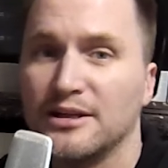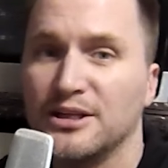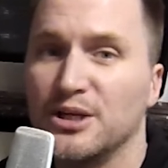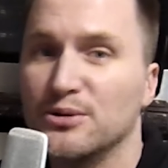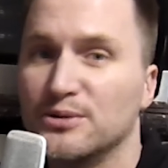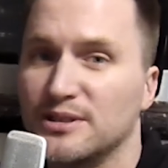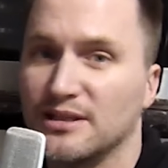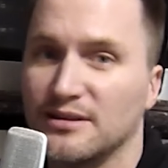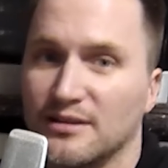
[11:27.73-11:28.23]

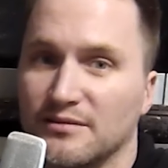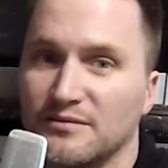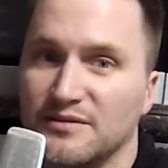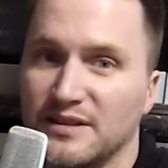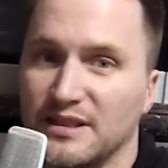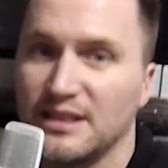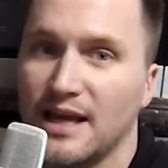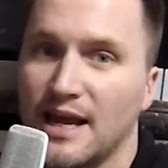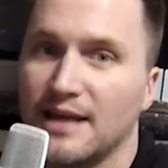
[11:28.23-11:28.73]
using the
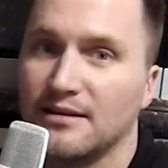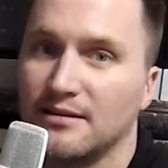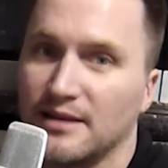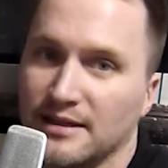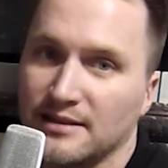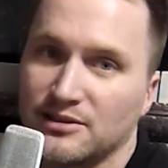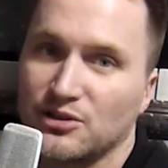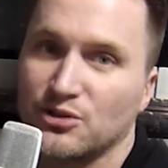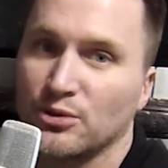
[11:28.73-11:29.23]

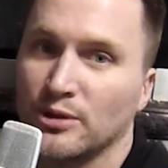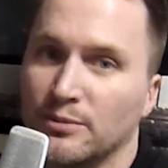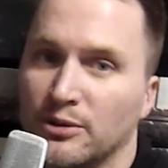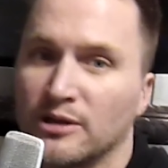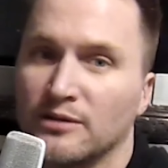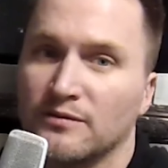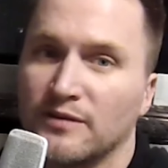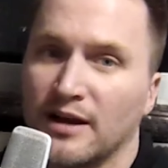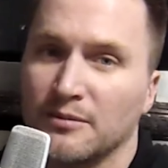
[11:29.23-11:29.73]
VAlinks
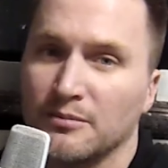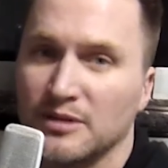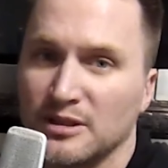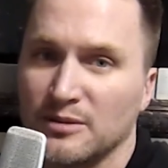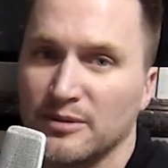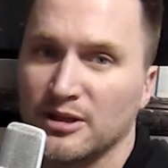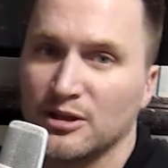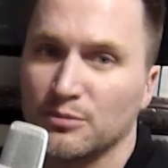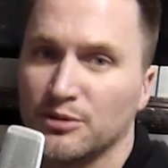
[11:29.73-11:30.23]

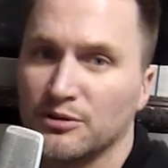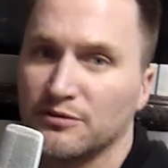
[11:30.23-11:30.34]
3.5mm